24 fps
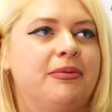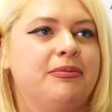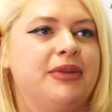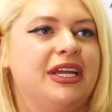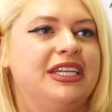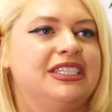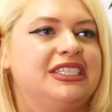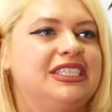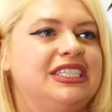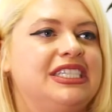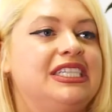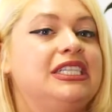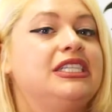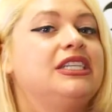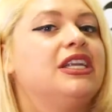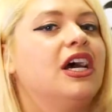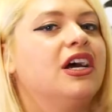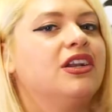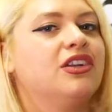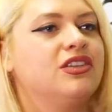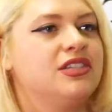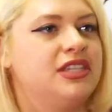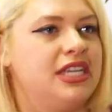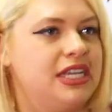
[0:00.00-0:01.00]
and she
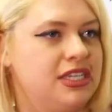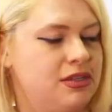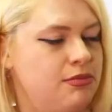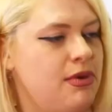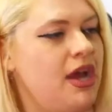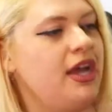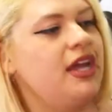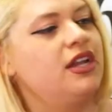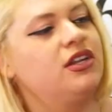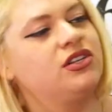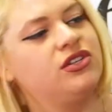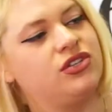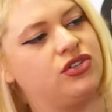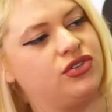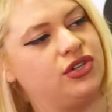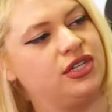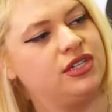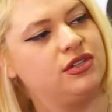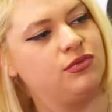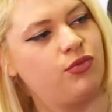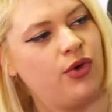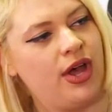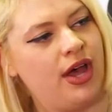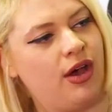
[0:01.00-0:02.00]
understands my industry
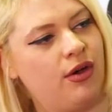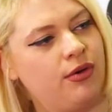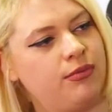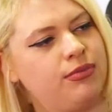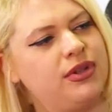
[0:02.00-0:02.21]
as well.